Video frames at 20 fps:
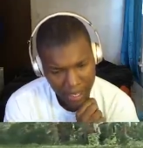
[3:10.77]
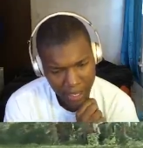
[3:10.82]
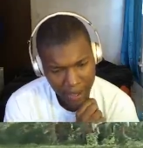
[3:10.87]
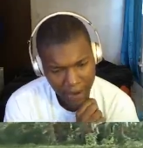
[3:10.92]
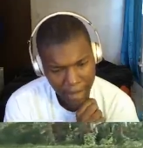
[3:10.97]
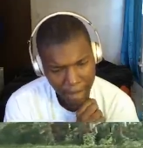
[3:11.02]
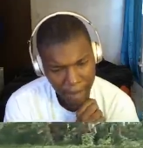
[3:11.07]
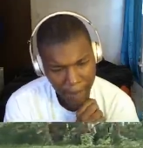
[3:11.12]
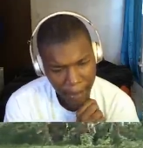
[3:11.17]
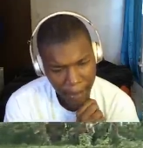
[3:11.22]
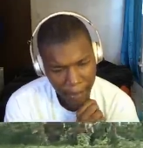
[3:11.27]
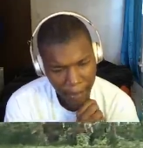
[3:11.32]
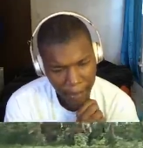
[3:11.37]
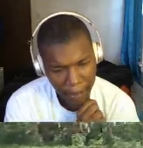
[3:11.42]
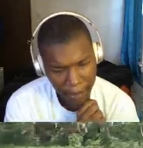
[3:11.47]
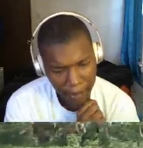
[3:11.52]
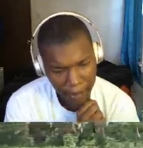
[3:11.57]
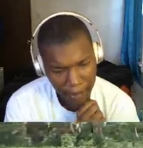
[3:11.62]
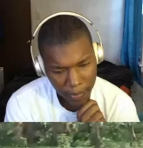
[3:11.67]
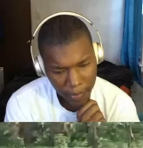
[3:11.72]

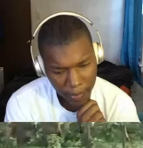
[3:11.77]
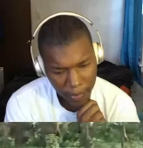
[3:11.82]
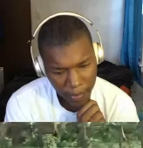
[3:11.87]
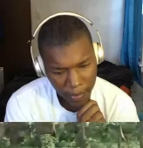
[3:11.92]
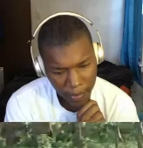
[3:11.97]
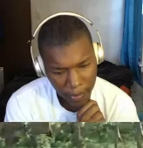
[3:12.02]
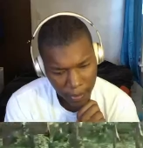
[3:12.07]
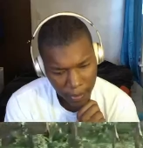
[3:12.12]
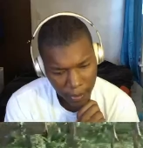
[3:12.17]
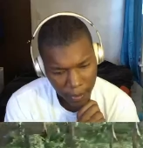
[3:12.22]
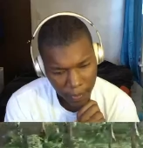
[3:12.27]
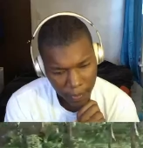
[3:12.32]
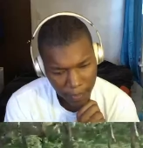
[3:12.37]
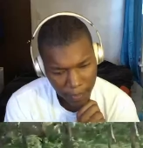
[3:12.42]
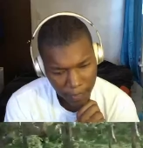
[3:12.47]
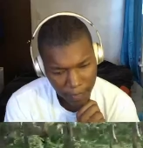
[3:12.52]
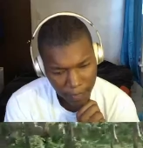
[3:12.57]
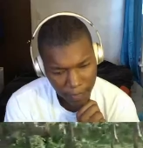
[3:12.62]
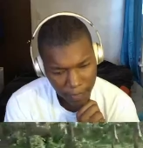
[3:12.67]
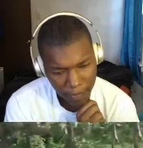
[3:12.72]

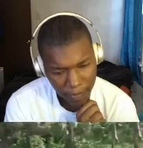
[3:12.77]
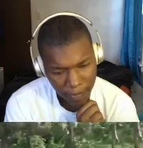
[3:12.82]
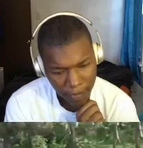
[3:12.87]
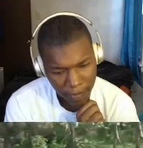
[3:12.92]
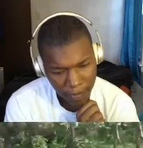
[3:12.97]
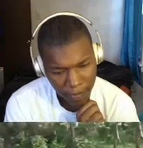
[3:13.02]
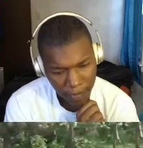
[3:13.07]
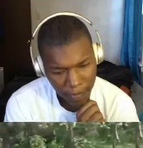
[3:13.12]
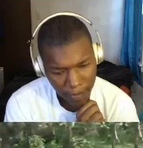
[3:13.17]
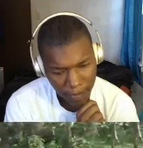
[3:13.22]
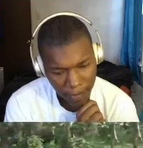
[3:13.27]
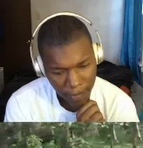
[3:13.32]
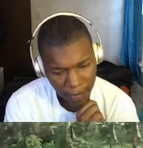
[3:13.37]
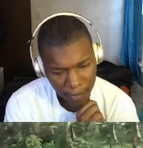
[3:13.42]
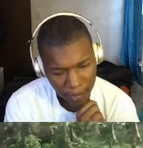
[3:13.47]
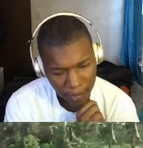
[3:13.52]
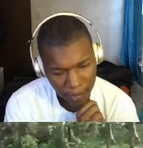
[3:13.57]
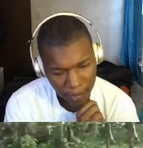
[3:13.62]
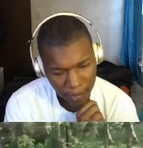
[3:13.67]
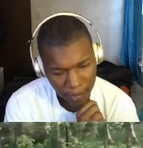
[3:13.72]

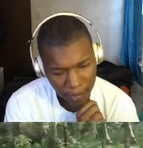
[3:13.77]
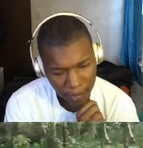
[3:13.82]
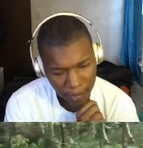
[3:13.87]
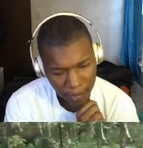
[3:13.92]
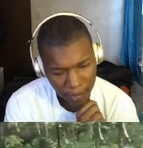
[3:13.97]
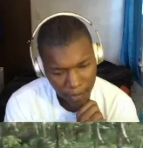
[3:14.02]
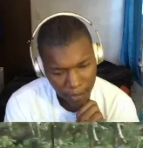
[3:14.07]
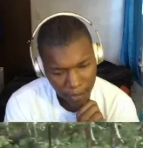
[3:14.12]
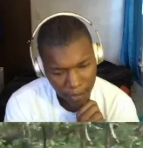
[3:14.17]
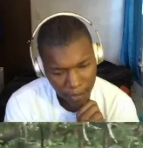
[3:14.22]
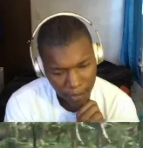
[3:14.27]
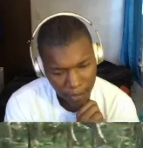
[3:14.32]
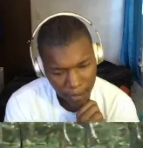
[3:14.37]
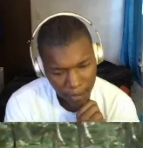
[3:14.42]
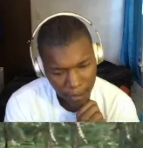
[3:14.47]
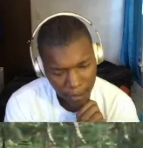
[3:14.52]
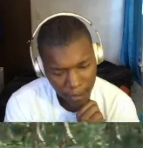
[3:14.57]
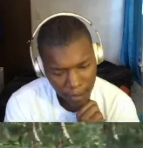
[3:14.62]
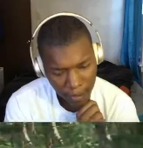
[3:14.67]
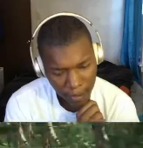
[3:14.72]

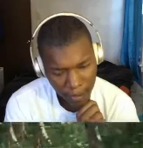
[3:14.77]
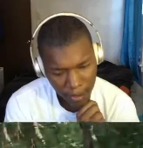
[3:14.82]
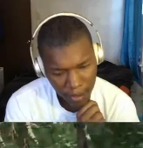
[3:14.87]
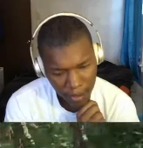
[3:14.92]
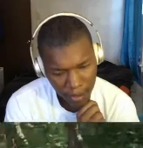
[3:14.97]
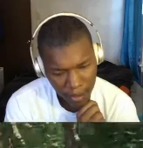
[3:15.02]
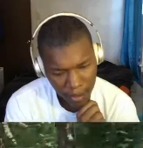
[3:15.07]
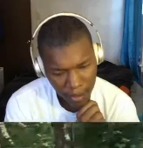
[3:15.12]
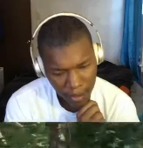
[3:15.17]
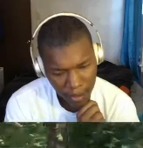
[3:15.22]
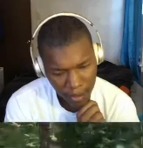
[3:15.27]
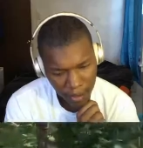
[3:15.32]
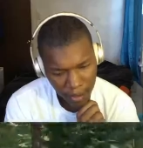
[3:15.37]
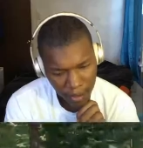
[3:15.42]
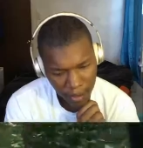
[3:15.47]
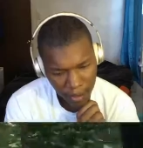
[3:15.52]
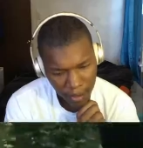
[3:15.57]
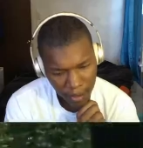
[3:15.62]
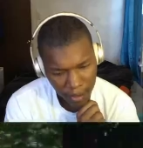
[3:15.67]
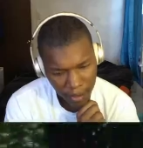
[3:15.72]
(no one is talking)